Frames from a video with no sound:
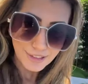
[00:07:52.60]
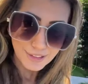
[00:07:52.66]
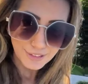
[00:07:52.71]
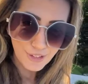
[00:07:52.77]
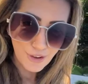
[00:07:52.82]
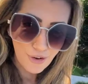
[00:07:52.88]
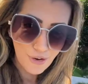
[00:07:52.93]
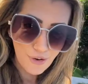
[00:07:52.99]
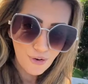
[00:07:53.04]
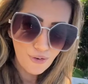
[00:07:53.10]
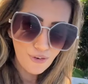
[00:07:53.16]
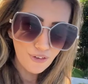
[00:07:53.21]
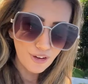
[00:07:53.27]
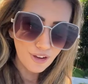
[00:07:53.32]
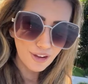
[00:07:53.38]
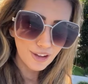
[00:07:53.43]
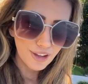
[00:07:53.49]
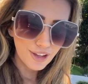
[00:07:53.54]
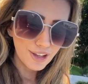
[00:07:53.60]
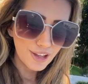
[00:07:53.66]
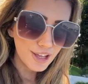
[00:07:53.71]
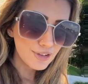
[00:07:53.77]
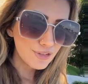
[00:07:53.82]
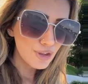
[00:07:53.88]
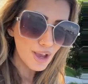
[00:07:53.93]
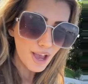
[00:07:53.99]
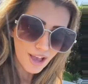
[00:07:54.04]
so
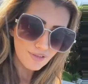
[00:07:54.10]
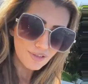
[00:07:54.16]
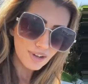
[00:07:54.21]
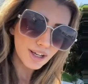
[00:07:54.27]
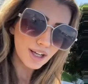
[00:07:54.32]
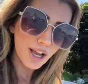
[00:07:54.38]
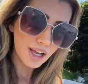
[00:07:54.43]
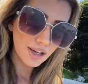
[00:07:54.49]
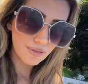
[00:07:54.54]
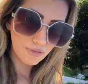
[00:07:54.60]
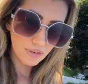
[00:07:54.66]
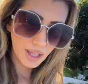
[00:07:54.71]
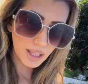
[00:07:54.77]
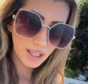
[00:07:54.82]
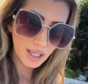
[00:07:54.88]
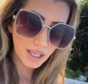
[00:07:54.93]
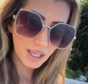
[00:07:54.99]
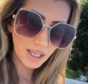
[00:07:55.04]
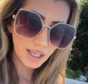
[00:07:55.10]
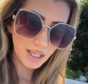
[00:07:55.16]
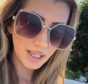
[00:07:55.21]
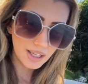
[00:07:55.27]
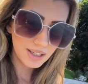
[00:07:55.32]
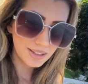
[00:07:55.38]
if you have a gut feeling,